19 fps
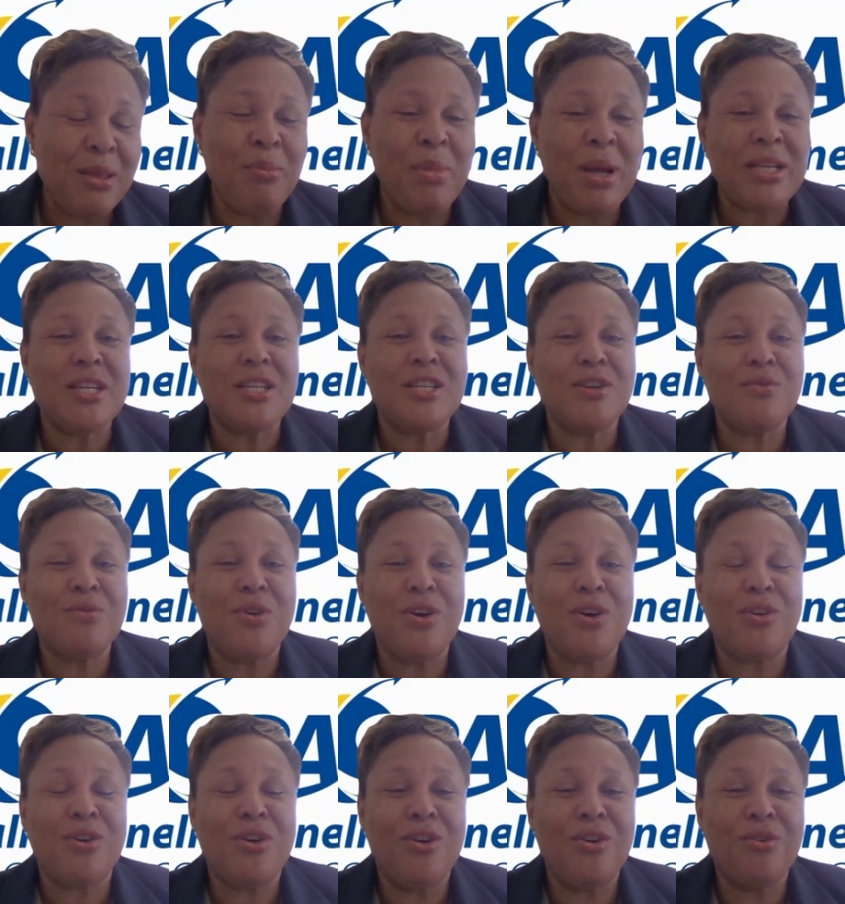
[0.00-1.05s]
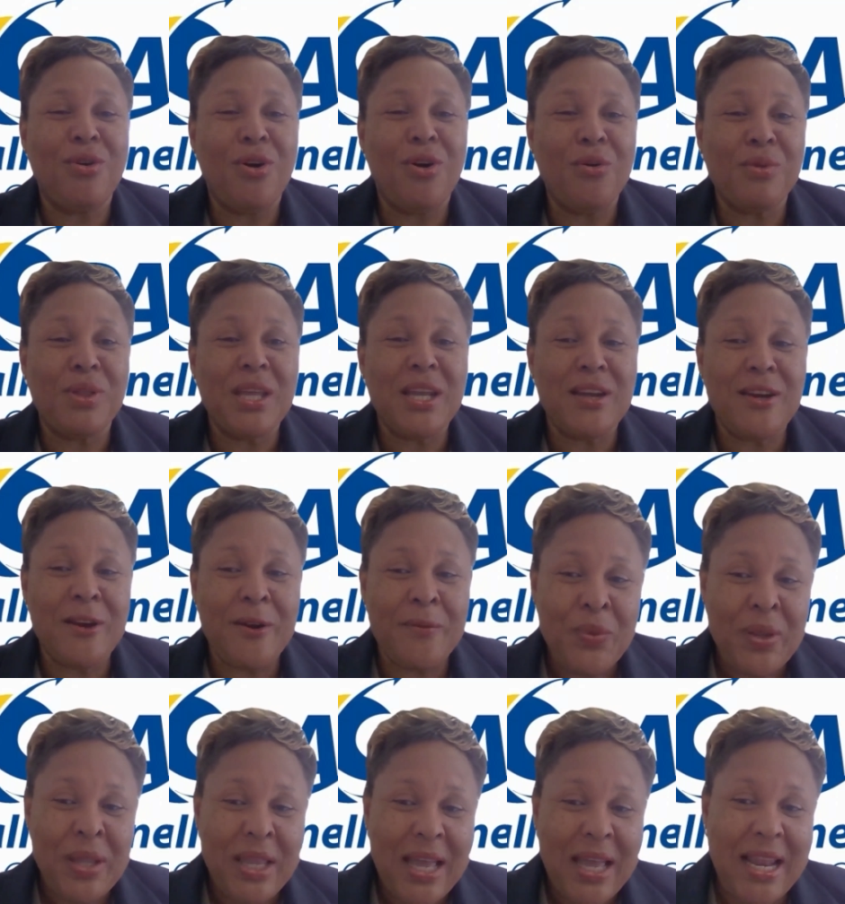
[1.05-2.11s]
message out there
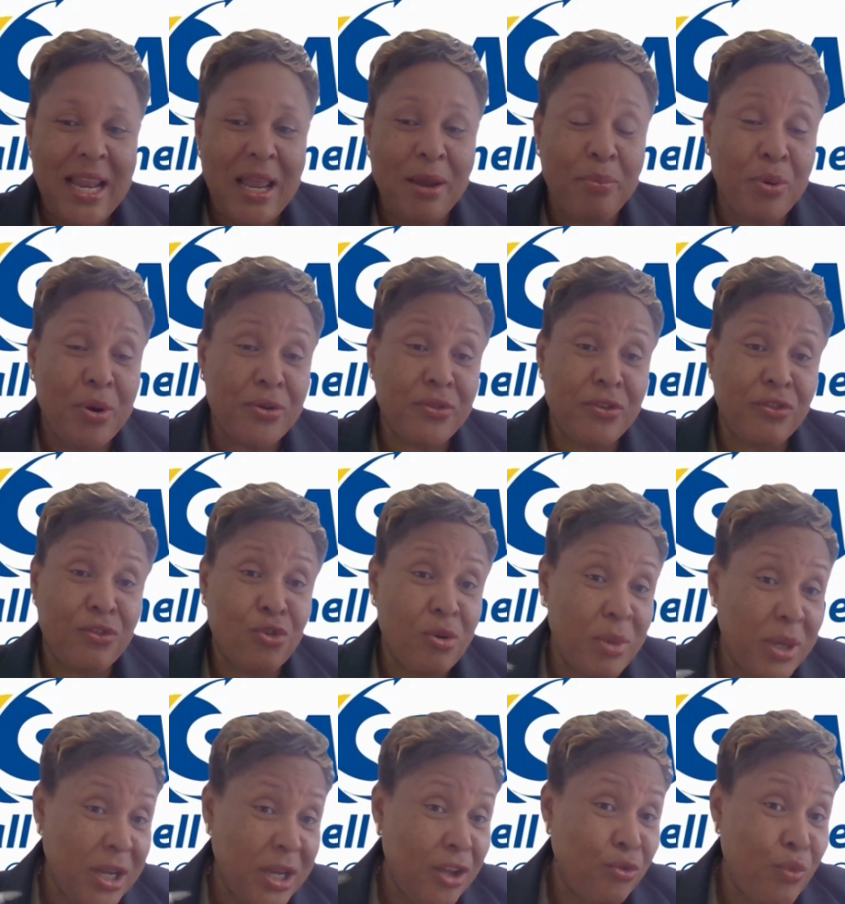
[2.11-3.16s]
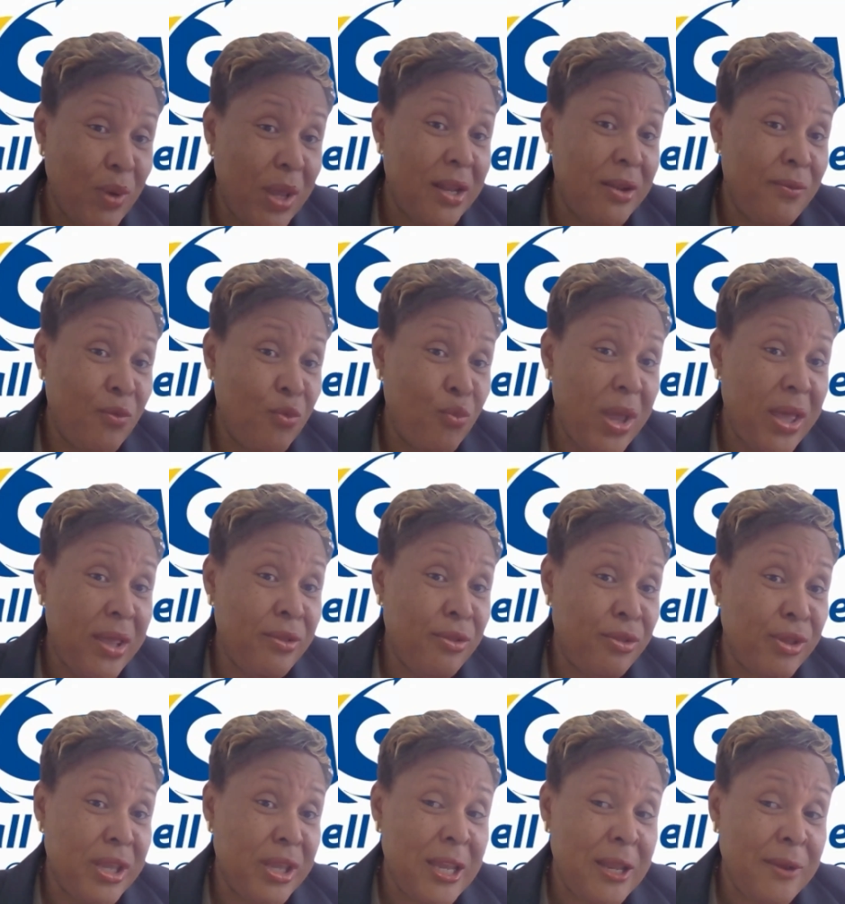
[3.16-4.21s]
and let persons know. Because when
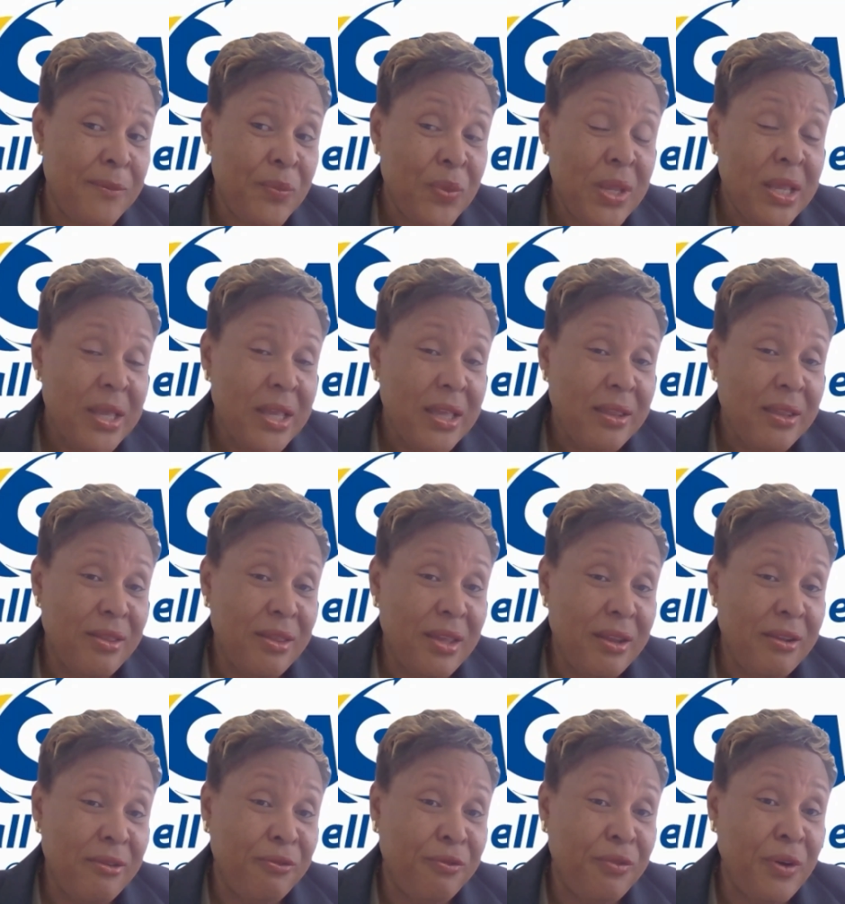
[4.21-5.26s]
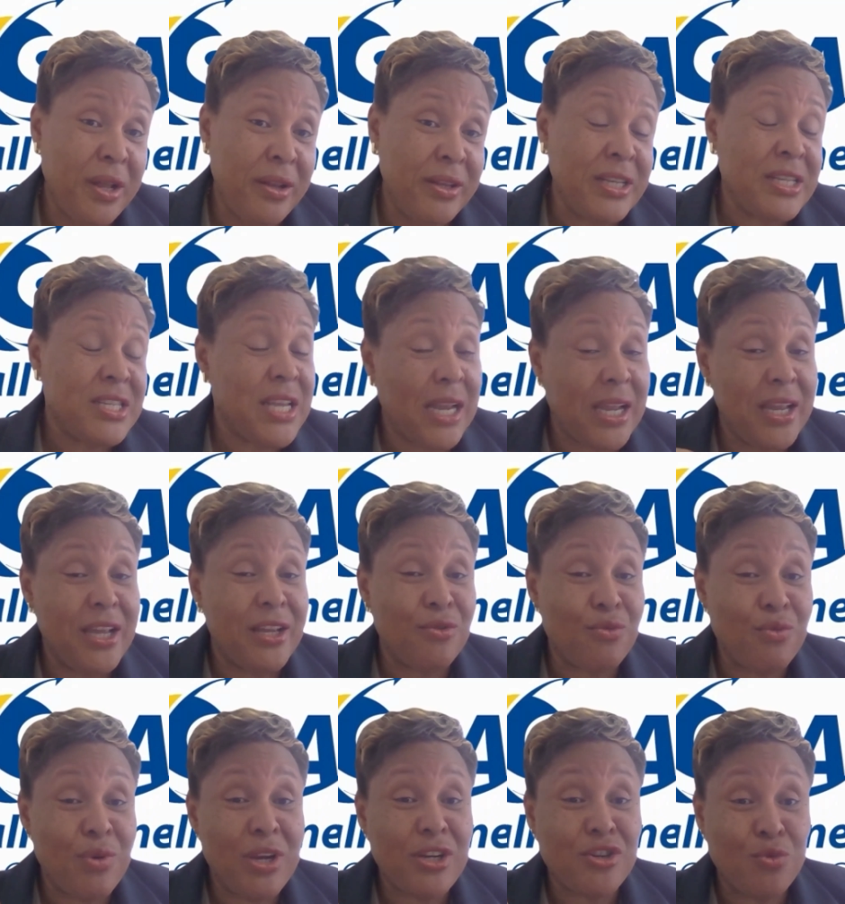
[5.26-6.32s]
the fund, the second
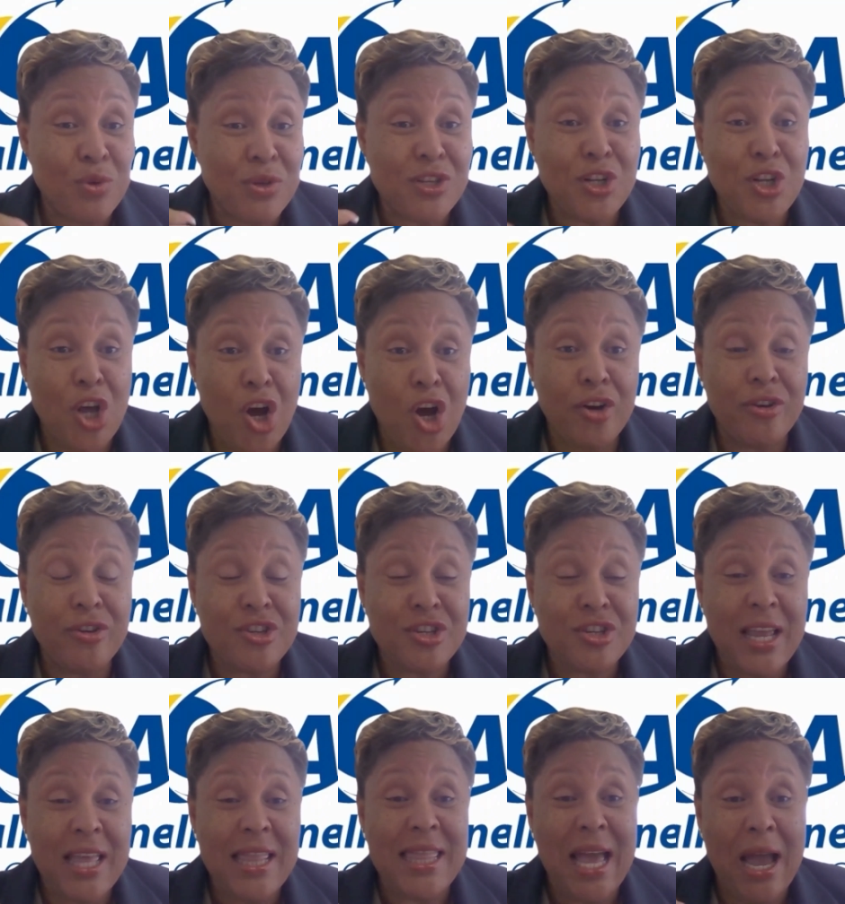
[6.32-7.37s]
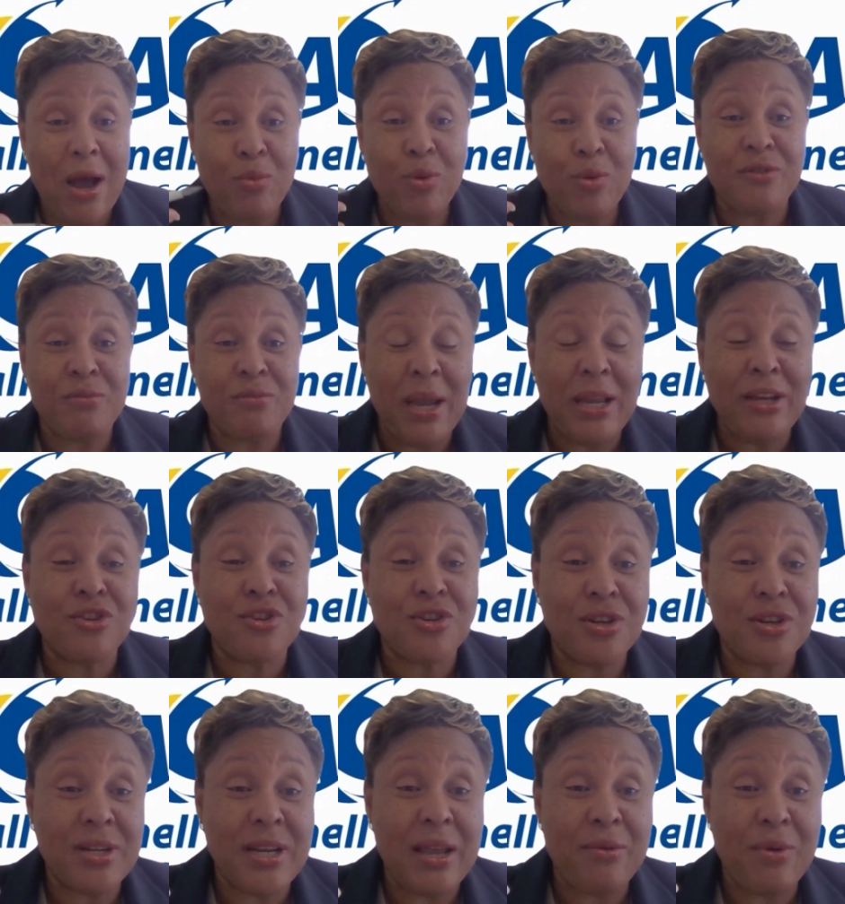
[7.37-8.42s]
iteration was launched and that was
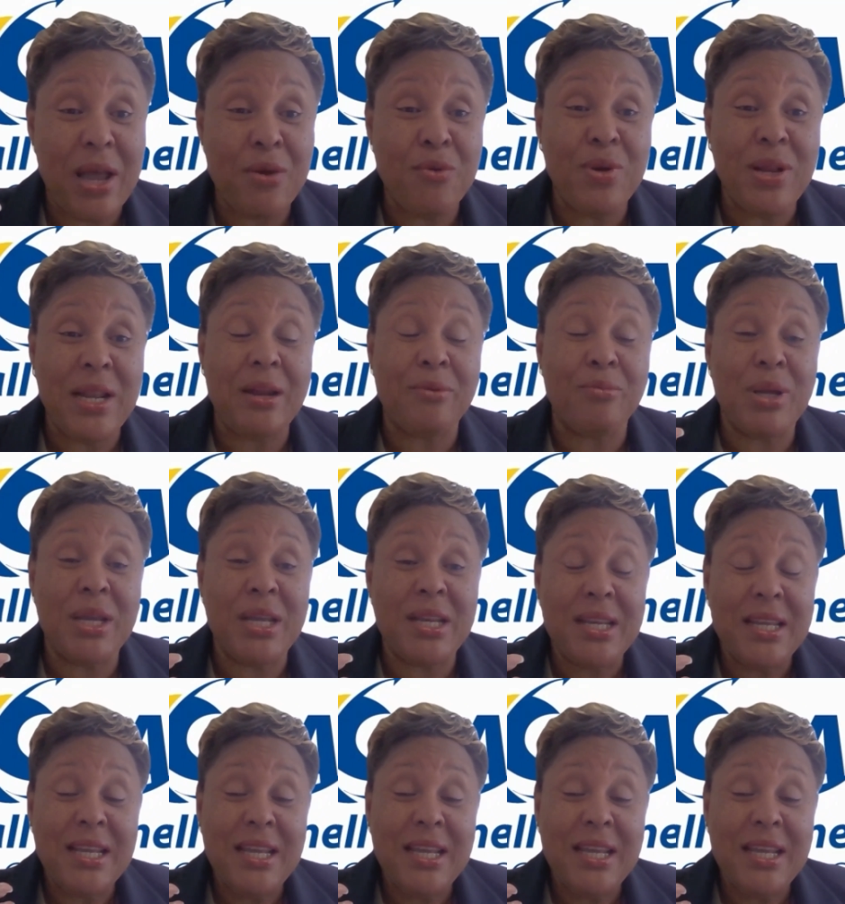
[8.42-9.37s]
mentioned, I will admit,